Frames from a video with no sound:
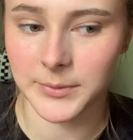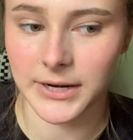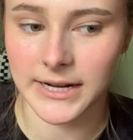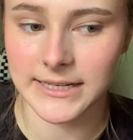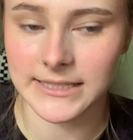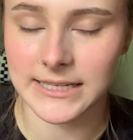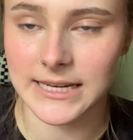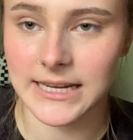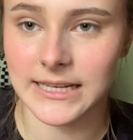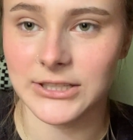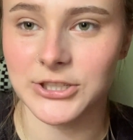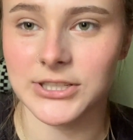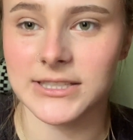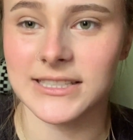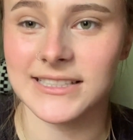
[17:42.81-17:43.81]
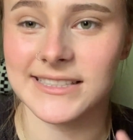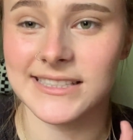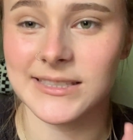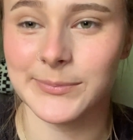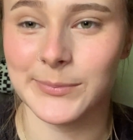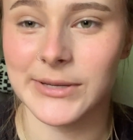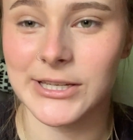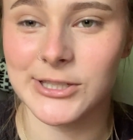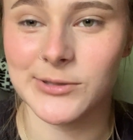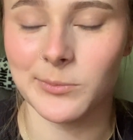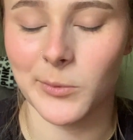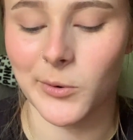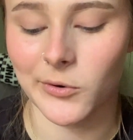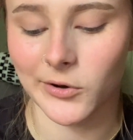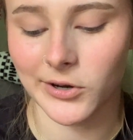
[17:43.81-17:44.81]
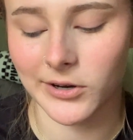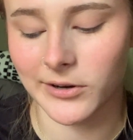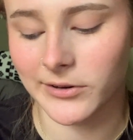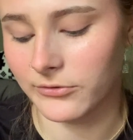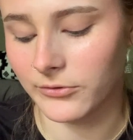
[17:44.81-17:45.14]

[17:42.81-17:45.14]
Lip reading: but I need just a smidge more